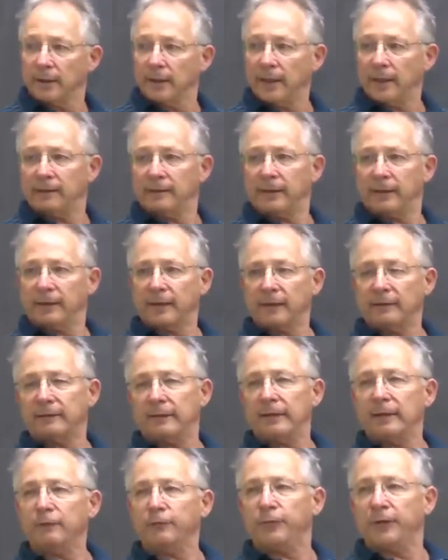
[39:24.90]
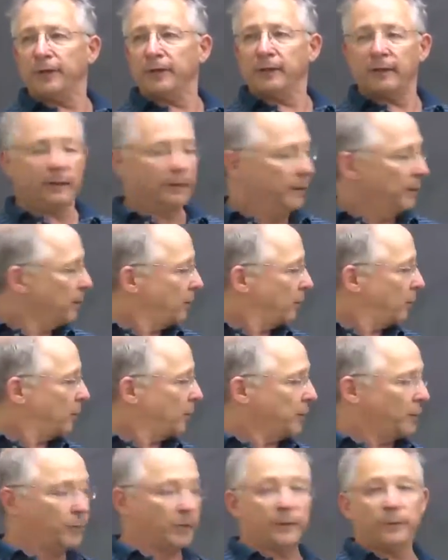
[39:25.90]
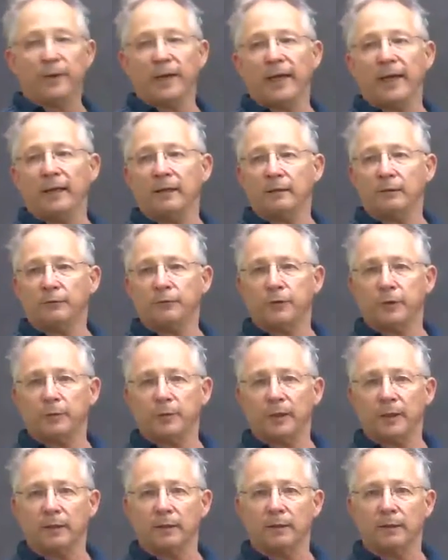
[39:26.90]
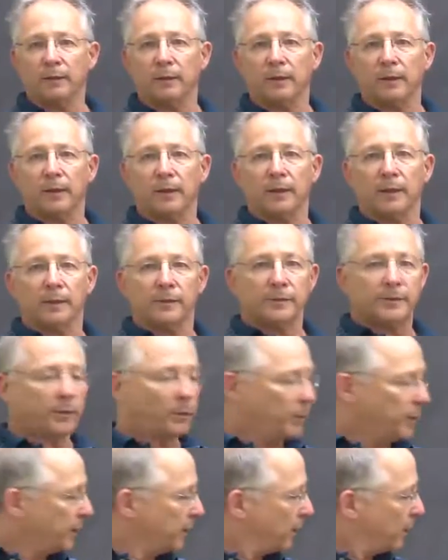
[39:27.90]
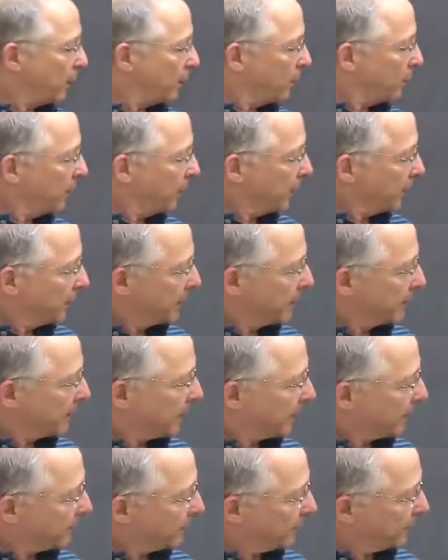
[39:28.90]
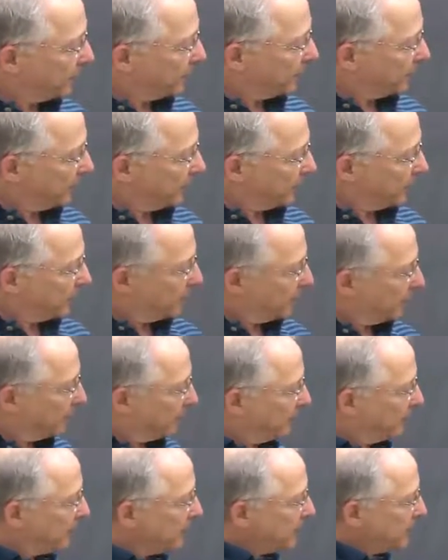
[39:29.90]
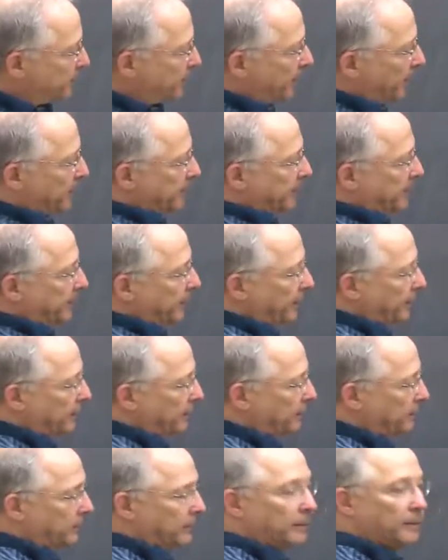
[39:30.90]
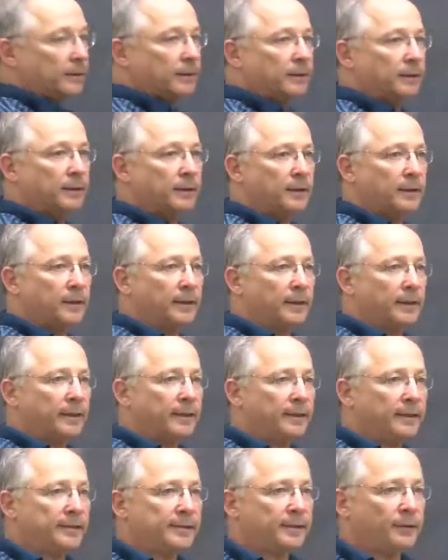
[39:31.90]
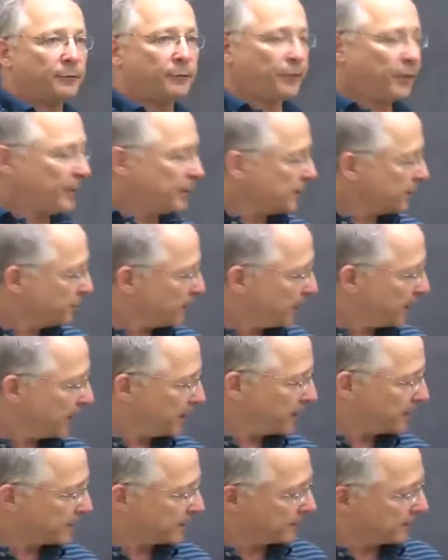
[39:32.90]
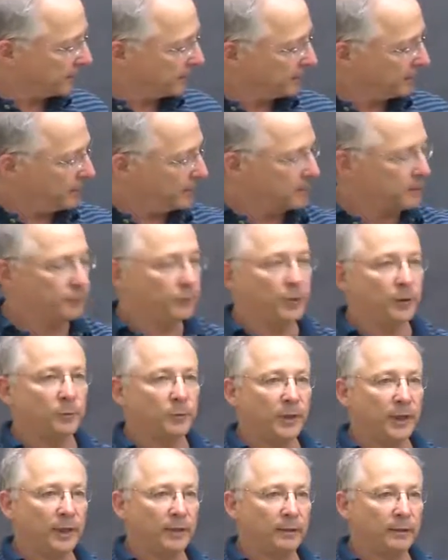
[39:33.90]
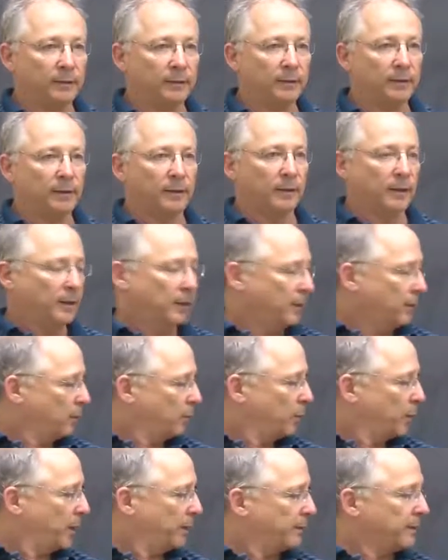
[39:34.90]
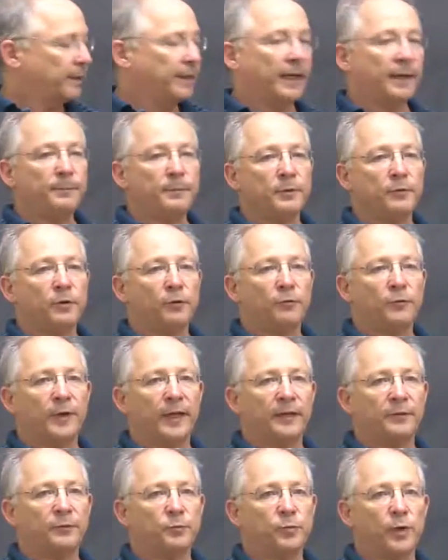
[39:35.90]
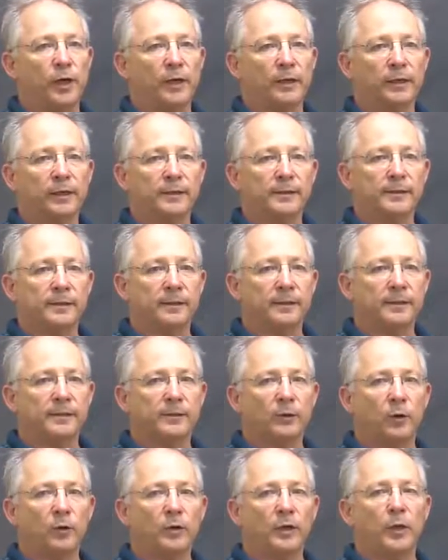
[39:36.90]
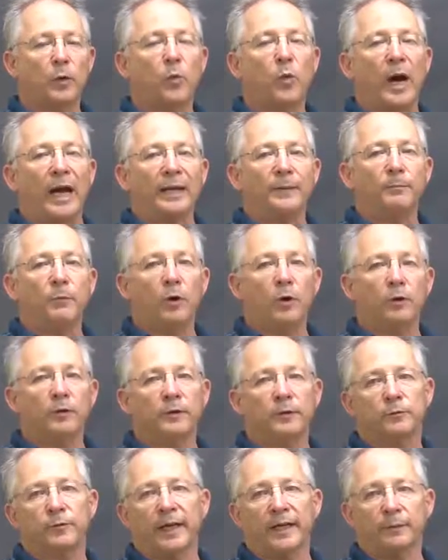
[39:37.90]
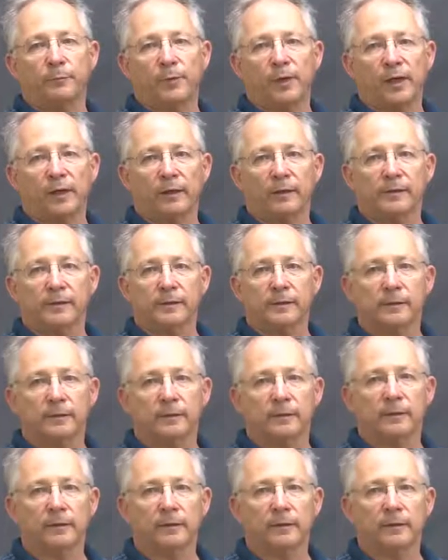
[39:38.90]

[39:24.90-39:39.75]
And they get even only when we end the formula. So we know that this place here is the first place in this formula where the number of left brackets is only one more than right brackets.